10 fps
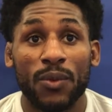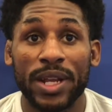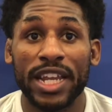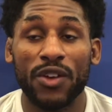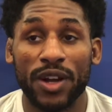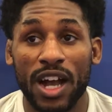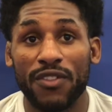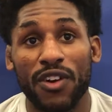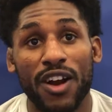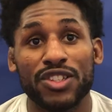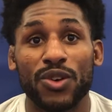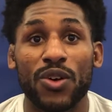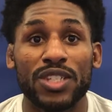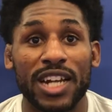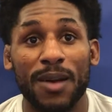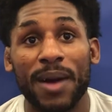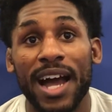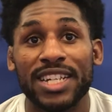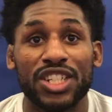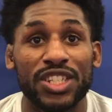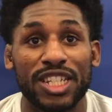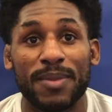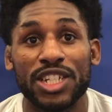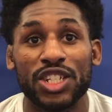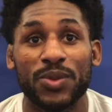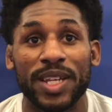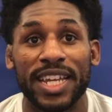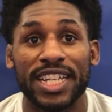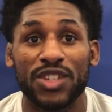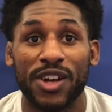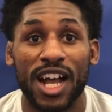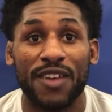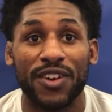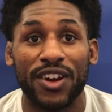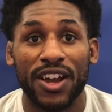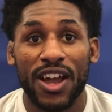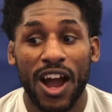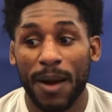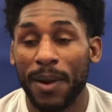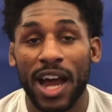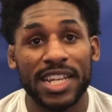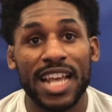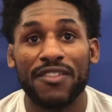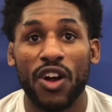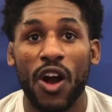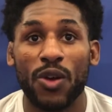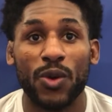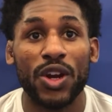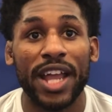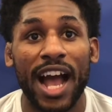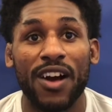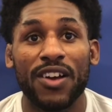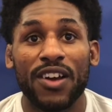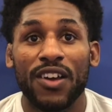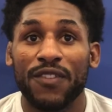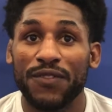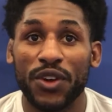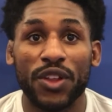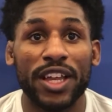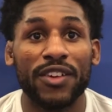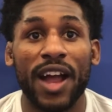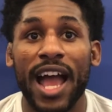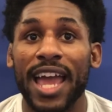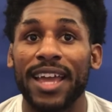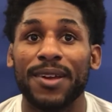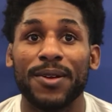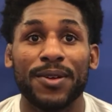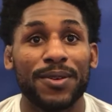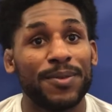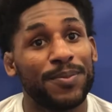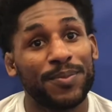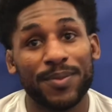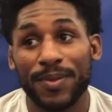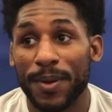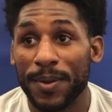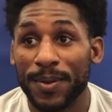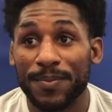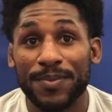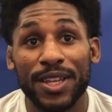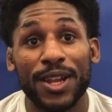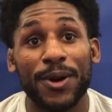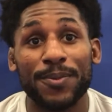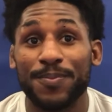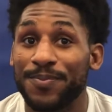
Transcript: We need to recover our souls and our minds just as much as we need to recover our bodies after a hard workout, fueling right, you know,